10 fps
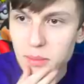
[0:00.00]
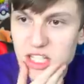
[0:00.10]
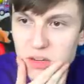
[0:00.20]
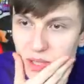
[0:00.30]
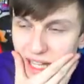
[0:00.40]
me
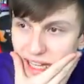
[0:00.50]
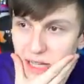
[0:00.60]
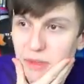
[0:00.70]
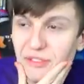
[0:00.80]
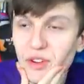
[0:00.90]
see if we can get any
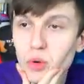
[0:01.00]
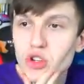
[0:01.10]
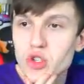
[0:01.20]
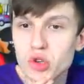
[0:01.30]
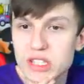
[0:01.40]

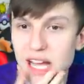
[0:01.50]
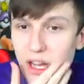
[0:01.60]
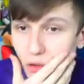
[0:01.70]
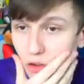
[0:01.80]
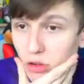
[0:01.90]
midfielders or
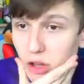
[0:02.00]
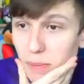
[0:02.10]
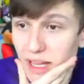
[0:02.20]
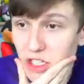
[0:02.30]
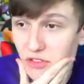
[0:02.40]
attackers on the
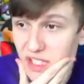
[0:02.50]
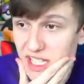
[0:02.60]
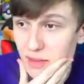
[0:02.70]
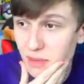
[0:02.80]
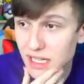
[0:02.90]
bench for
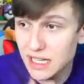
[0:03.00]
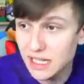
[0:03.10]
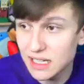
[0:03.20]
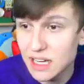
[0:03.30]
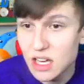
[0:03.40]
team of the
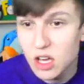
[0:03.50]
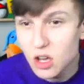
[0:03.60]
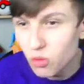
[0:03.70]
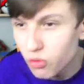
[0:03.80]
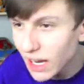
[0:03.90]
year.
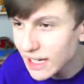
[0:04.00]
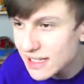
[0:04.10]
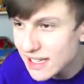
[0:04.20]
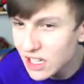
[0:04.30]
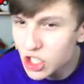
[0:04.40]

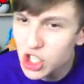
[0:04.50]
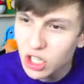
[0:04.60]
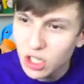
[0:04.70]
Rakitic,